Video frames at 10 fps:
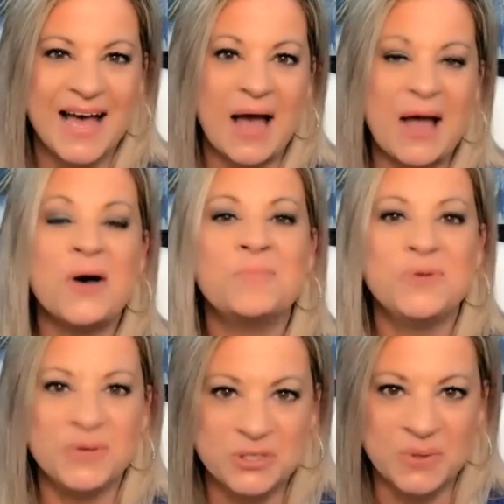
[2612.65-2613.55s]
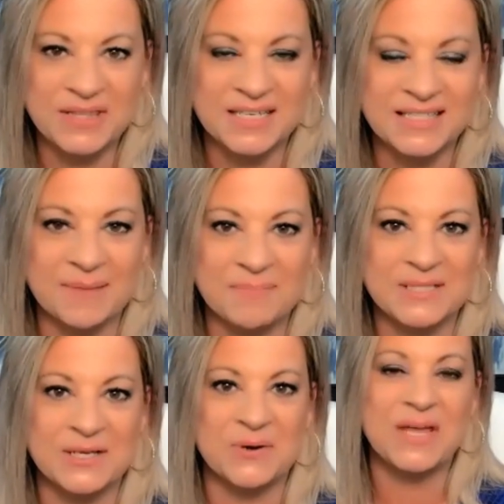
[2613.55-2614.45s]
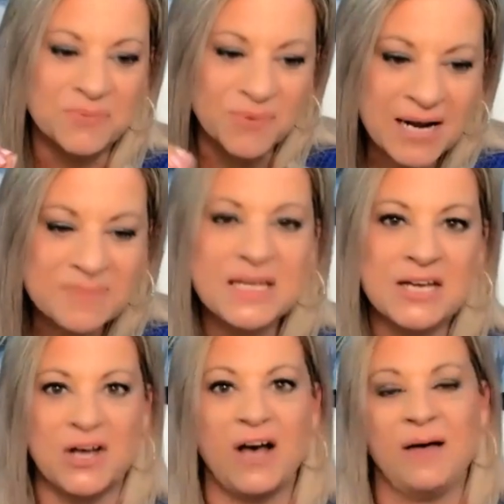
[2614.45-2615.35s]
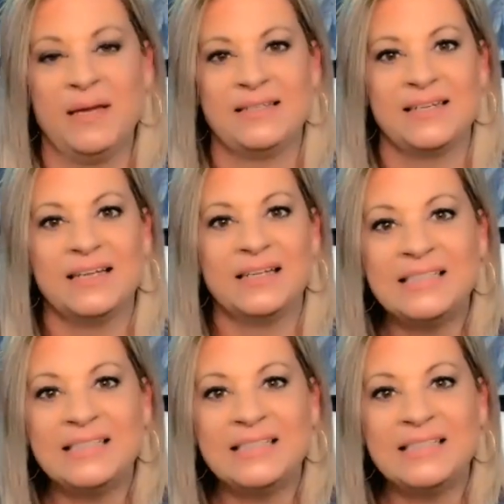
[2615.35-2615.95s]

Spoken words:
I hope you enjoyed this episode. Write me a comment.